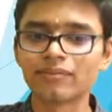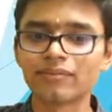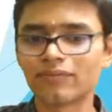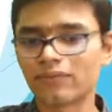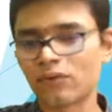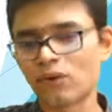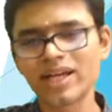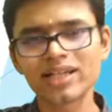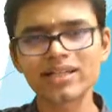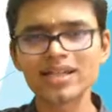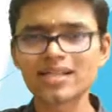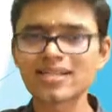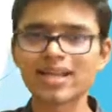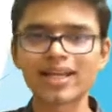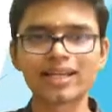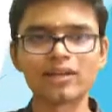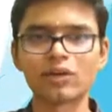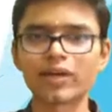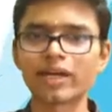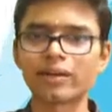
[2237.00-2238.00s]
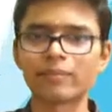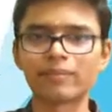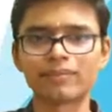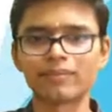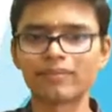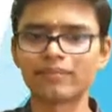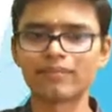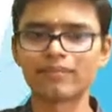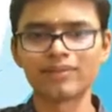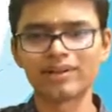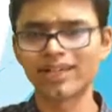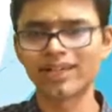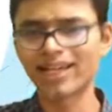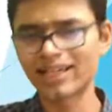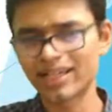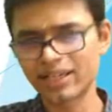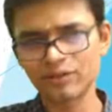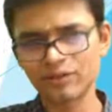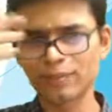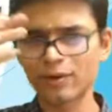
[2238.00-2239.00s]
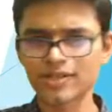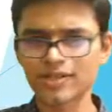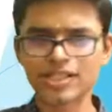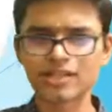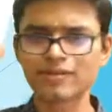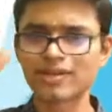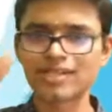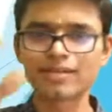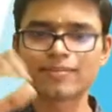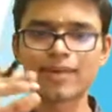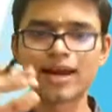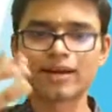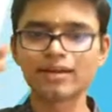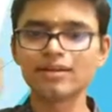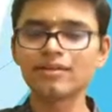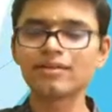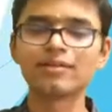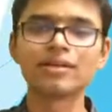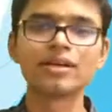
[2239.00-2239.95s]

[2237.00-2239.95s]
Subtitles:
Forget the sign, okay? Negative, positive doesn't matter.